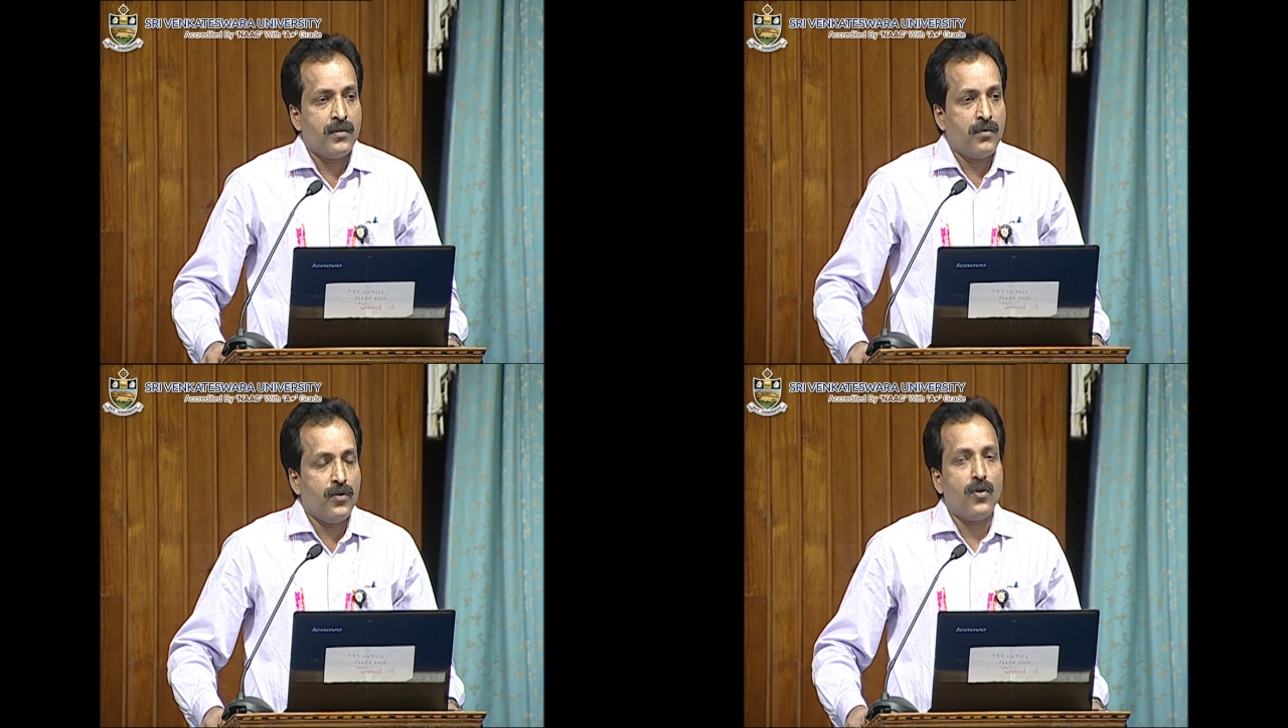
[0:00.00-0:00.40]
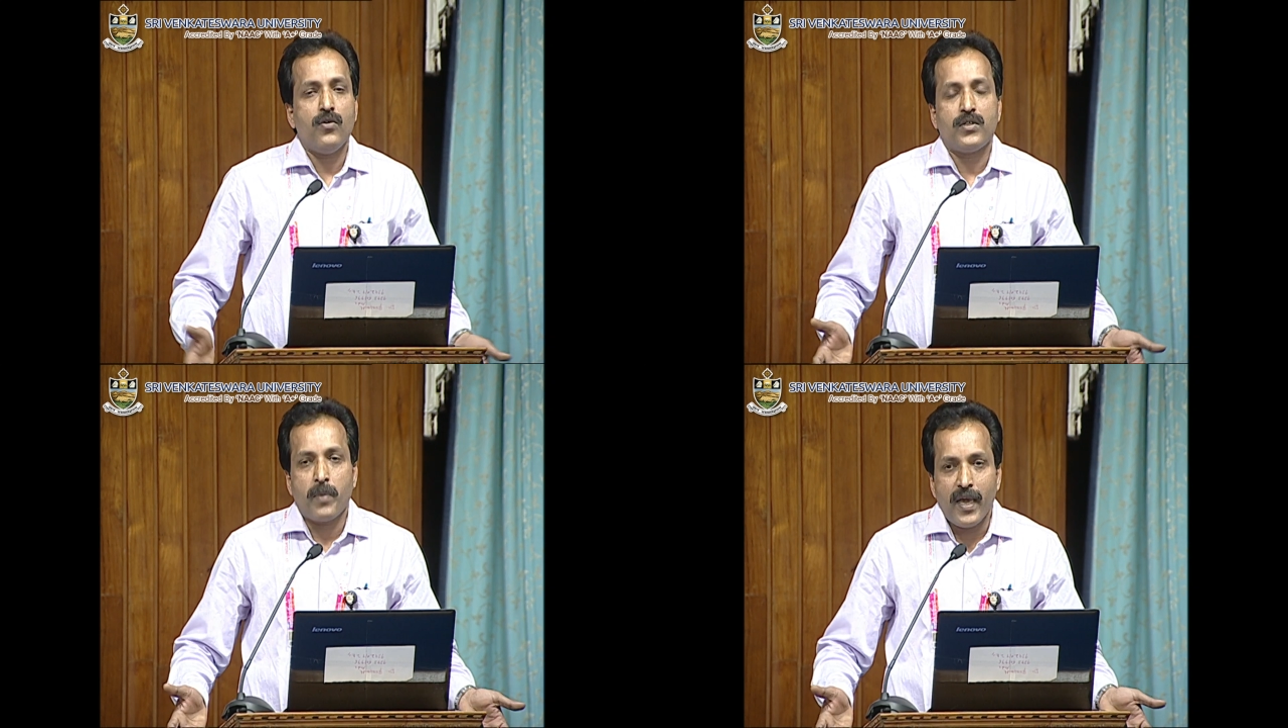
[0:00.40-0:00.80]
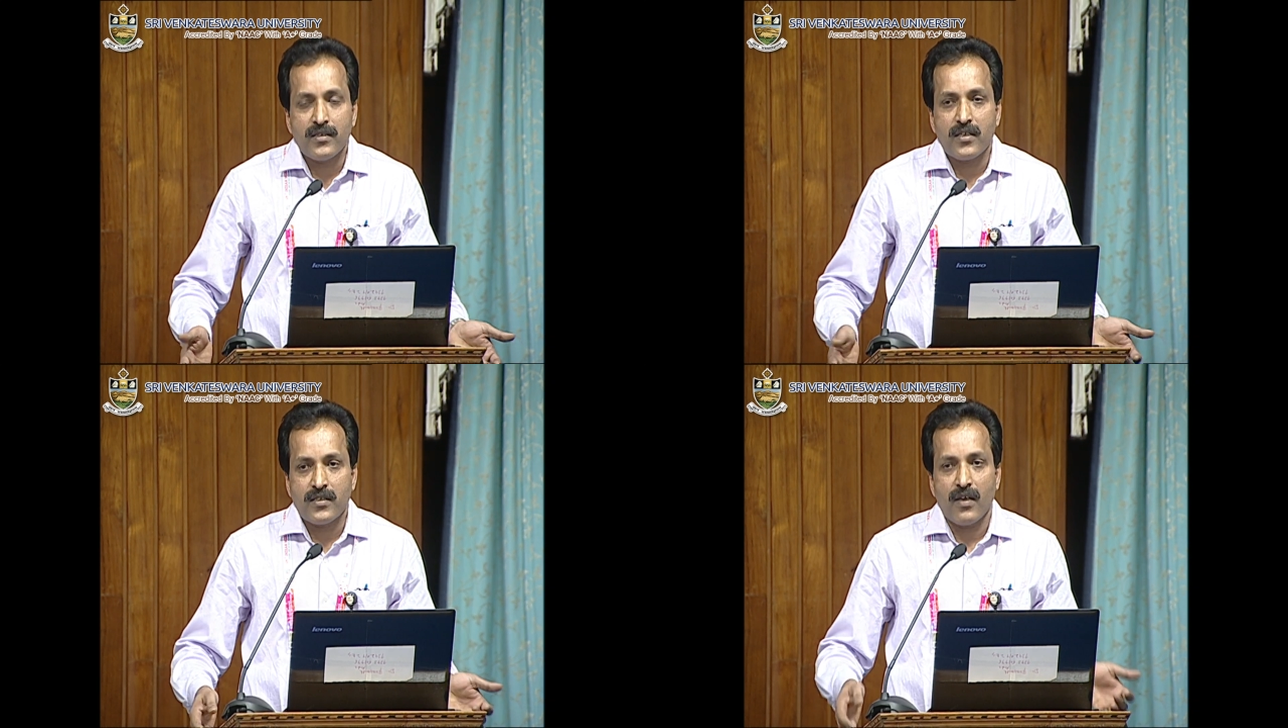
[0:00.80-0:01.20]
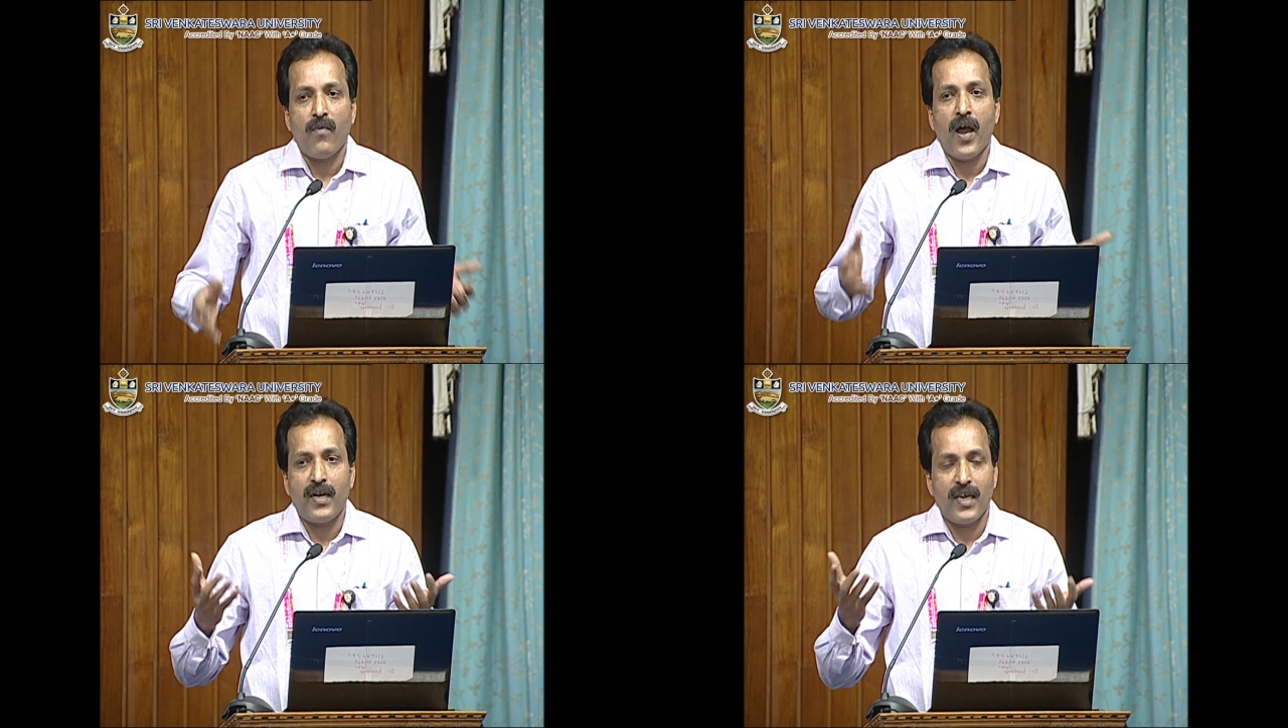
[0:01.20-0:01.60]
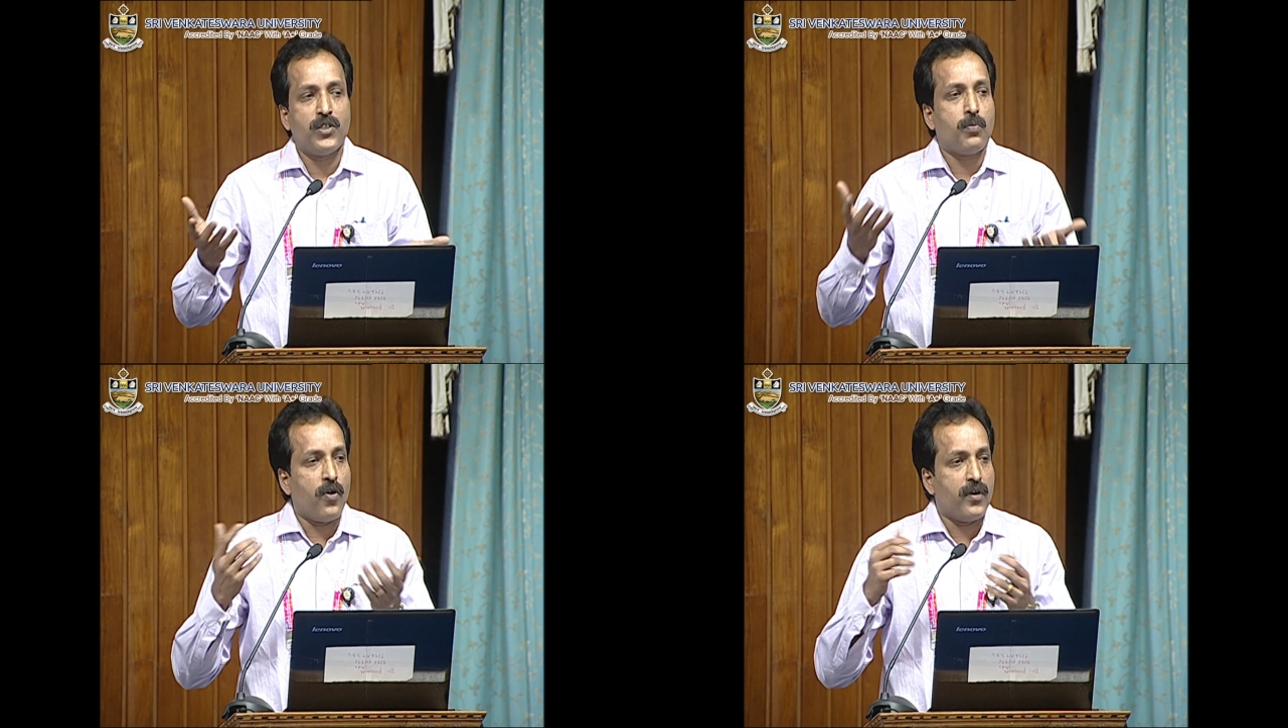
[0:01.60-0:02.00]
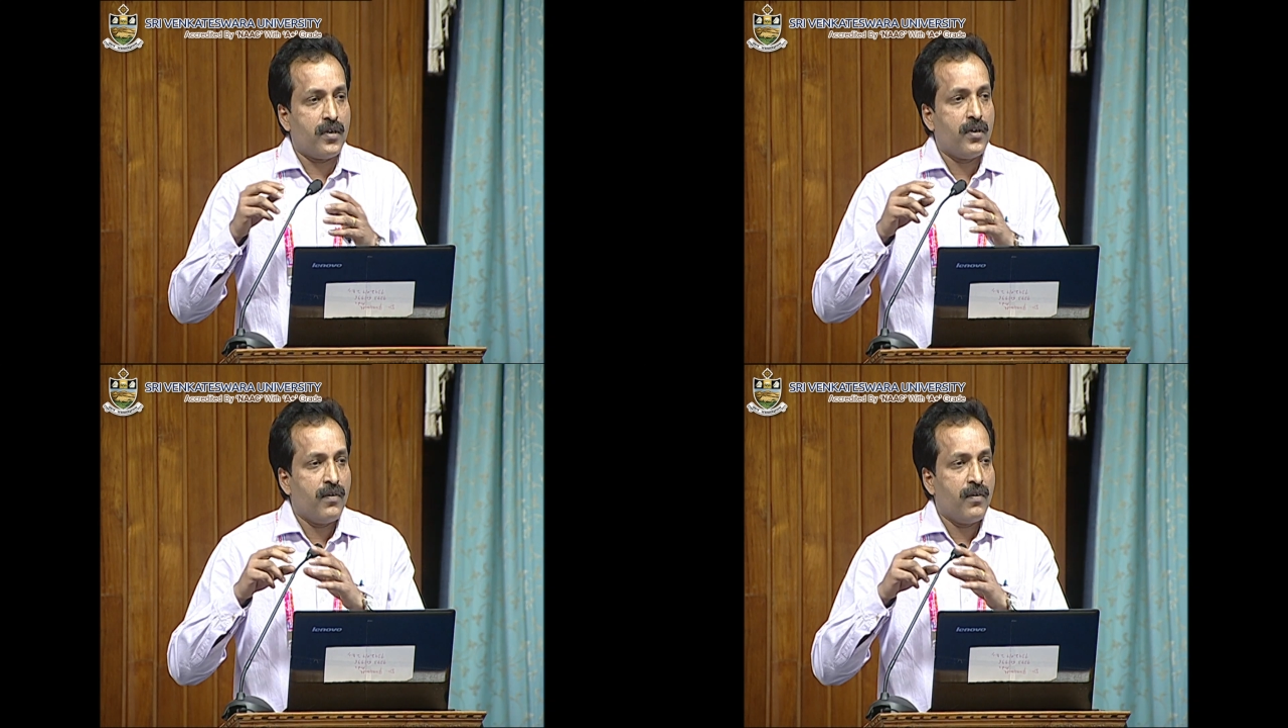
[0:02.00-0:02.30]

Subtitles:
You know, space is a vantage point.